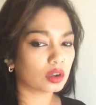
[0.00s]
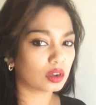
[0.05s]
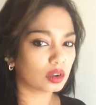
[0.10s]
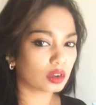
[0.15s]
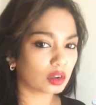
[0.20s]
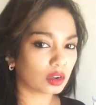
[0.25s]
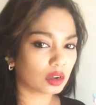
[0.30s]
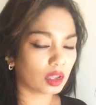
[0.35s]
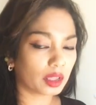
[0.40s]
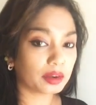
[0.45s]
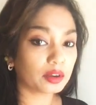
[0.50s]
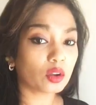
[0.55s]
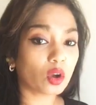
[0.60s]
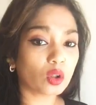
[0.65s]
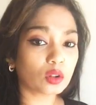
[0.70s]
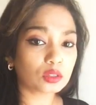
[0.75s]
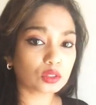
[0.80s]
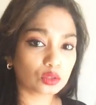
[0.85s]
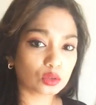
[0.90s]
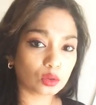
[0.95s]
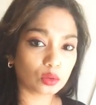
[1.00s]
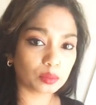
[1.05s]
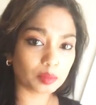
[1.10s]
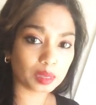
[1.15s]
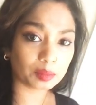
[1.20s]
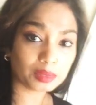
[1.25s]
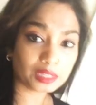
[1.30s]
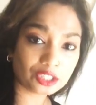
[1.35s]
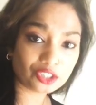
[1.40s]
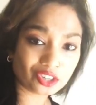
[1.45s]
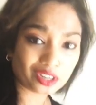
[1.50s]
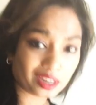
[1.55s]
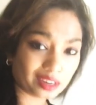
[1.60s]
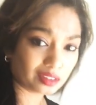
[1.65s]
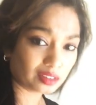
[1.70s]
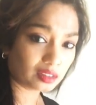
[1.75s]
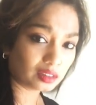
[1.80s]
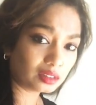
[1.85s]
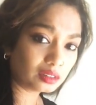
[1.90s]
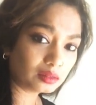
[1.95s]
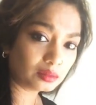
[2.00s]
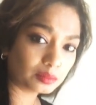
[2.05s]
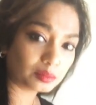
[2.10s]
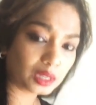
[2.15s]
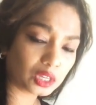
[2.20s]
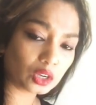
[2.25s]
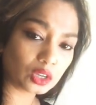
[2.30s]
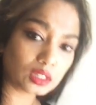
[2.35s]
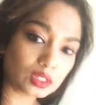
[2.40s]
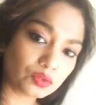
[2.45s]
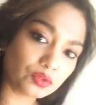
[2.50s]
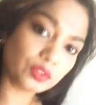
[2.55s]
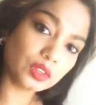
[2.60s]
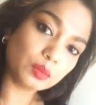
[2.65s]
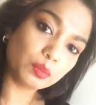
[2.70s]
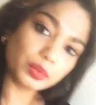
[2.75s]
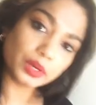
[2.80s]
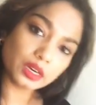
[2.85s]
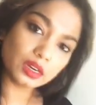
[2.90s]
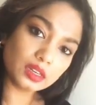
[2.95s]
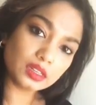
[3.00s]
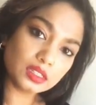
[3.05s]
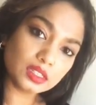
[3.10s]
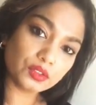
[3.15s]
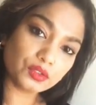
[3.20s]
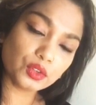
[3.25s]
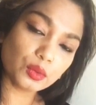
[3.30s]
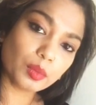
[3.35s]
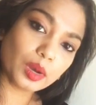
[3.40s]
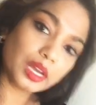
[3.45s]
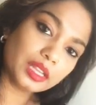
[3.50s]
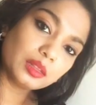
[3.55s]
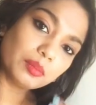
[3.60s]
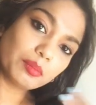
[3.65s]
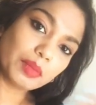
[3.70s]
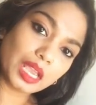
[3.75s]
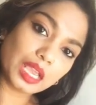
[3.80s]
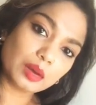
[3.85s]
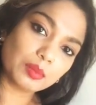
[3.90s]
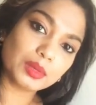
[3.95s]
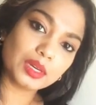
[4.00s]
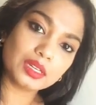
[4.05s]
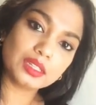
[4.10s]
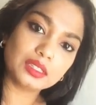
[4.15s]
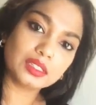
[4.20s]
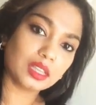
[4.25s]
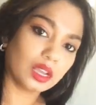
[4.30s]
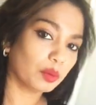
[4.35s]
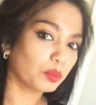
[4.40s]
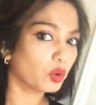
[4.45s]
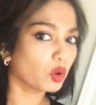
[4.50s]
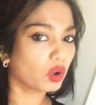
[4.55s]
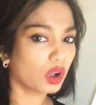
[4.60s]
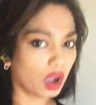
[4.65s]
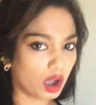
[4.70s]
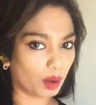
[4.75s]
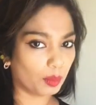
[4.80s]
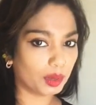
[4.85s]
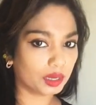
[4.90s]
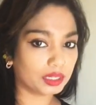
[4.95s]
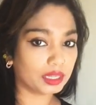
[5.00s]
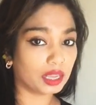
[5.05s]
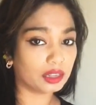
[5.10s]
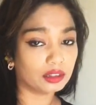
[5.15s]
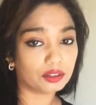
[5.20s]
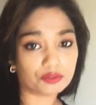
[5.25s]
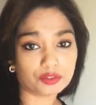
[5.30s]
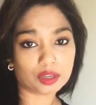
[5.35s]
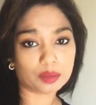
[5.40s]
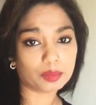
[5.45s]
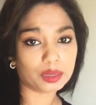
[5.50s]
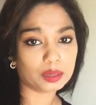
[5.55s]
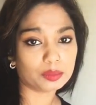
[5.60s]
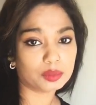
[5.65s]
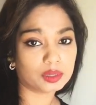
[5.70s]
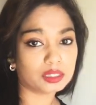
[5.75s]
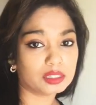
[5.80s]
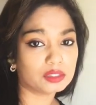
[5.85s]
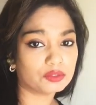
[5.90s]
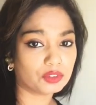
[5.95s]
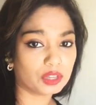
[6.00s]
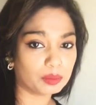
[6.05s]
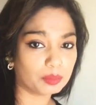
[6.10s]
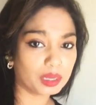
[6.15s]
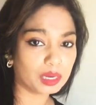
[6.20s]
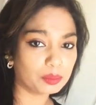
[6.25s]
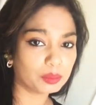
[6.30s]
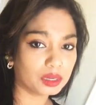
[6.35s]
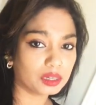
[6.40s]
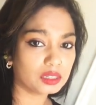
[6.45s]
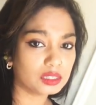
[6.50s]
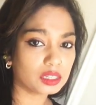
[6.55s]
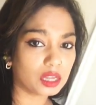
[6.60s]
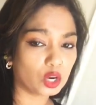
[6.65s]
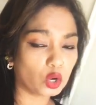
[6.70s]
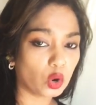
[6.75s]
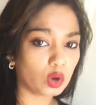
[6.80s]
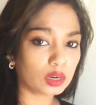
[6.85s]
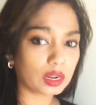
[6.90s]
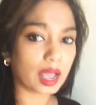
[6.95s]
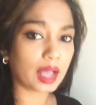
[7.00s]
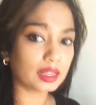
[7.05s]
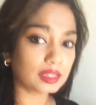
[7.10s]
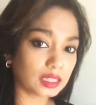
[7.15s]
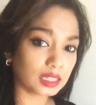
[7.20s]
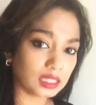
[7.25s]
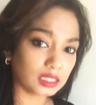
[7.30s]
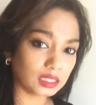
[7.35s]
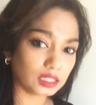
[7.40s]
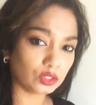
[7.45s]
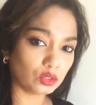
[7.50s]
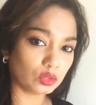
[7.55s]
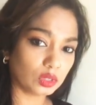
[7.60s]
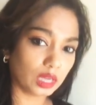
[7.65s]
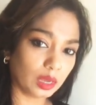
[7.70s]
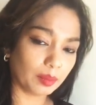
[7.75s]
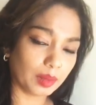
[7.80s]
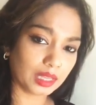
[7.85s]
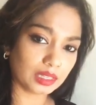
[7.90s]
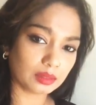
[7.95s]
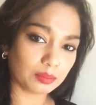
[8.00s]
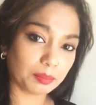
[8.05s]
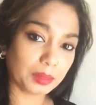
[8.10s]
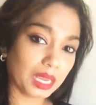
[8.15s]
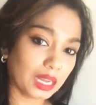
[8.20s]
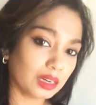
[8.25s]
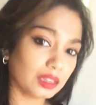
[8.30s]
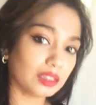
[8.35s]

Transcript: And also maybe gender, because with birds, if you buy the male birds, they are more calmer than the female birds. Female birds are not as easy to tame as male, is